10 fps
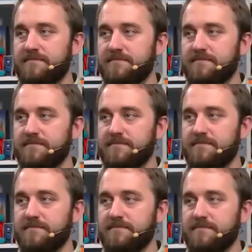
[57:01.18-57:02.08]

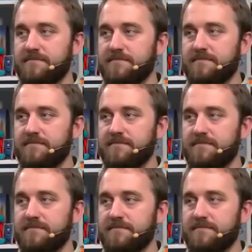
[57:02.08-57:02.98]

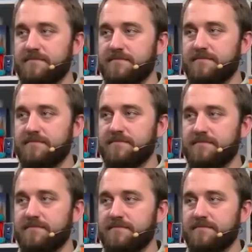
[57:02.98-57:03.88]

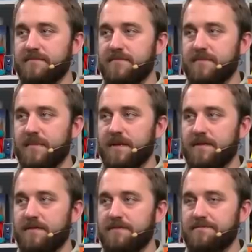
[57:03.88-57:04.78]

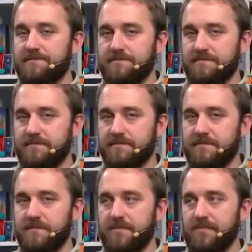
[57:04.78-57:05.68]

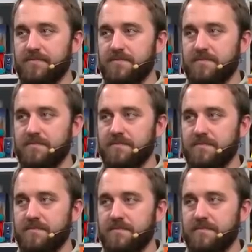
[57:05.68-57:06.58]

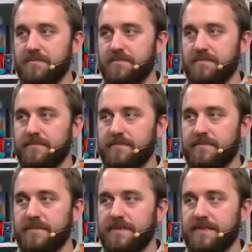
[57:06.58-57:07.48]

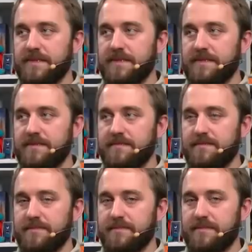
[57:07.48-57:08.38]

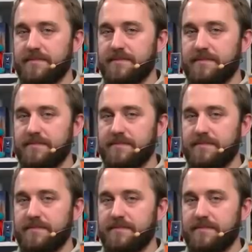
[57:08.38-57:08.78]
The person shown says nothing.